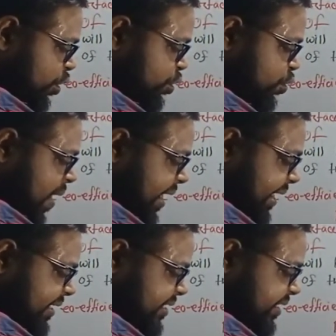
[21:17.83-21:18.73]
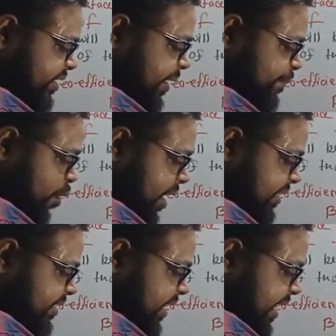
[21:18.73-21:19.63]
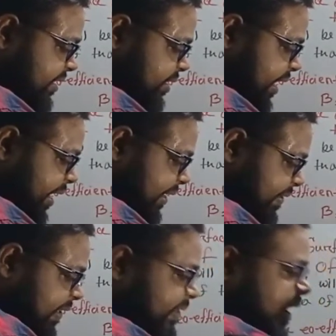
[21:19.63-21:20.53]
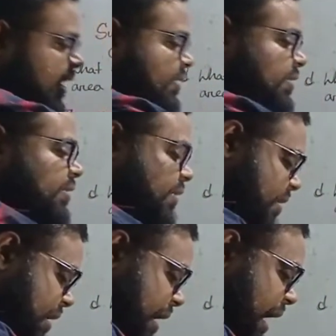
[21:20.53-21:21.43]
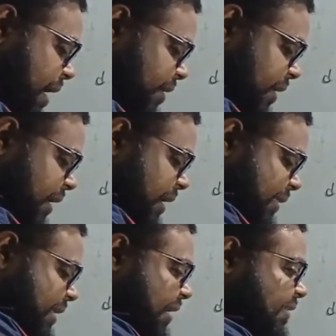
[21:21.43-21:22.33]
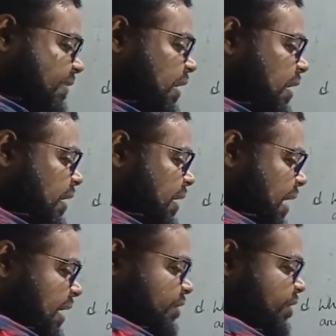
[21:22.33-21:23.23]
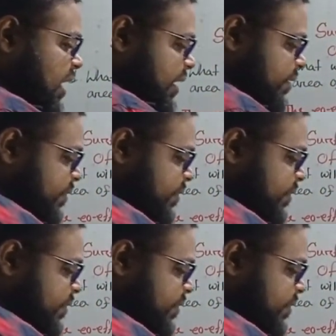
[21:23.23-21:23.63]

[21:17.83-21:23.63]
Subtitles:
216.6 degrees Celsius, and that is the answer.